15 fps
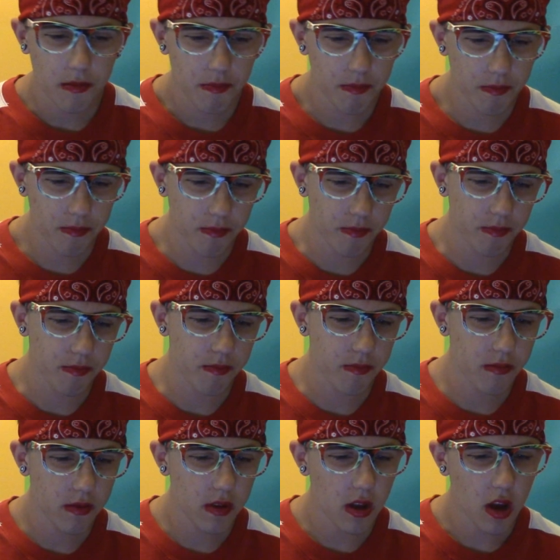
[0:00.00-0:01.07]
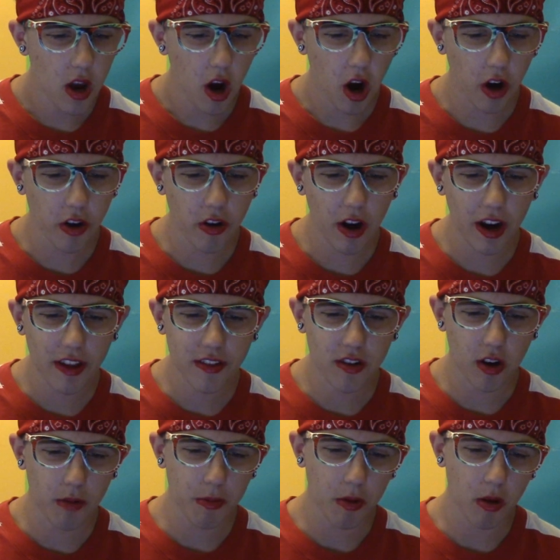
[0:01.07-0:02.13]
Hmm. Are your eyes
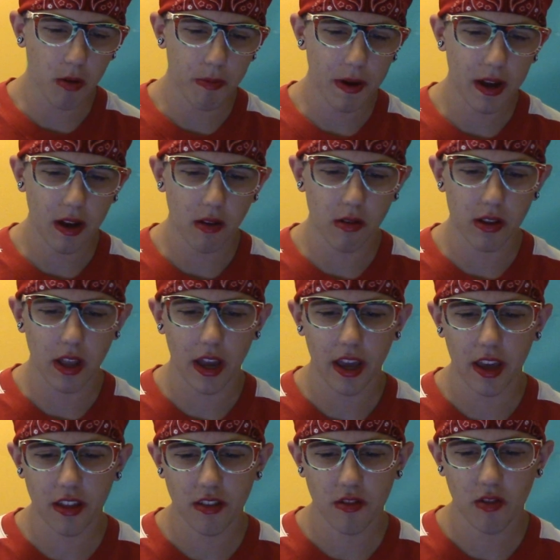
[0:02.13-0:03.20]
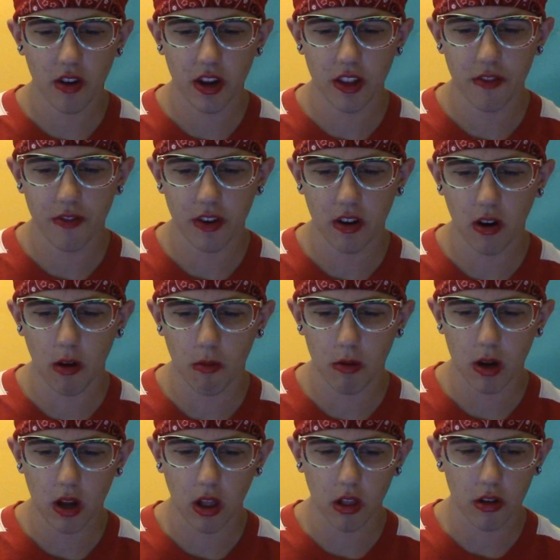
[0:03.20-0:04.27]
purple or Pound? I asked, trying to figure out
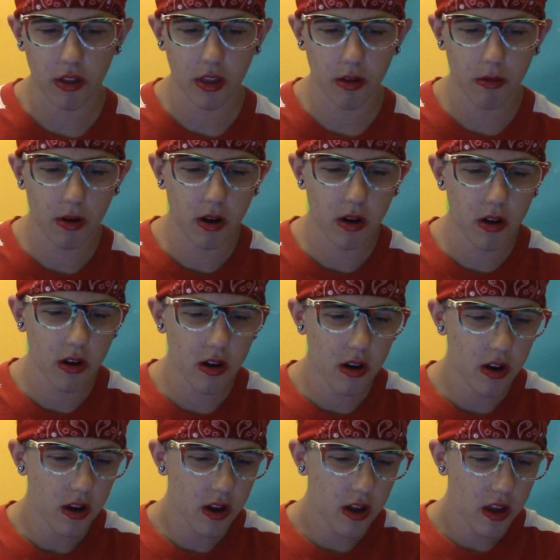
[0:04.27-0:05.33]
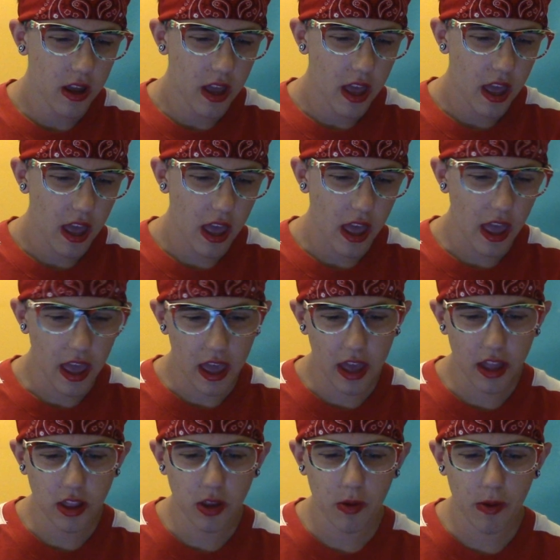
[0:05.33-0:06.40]
what color they were.
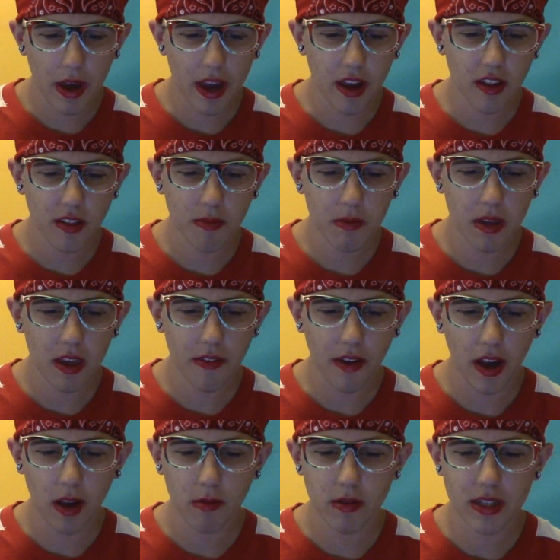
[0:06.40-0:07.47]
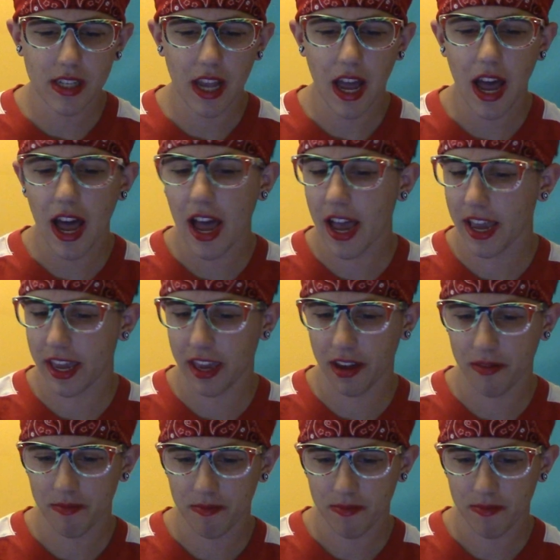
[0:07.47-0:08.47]
And you asked me if I was high.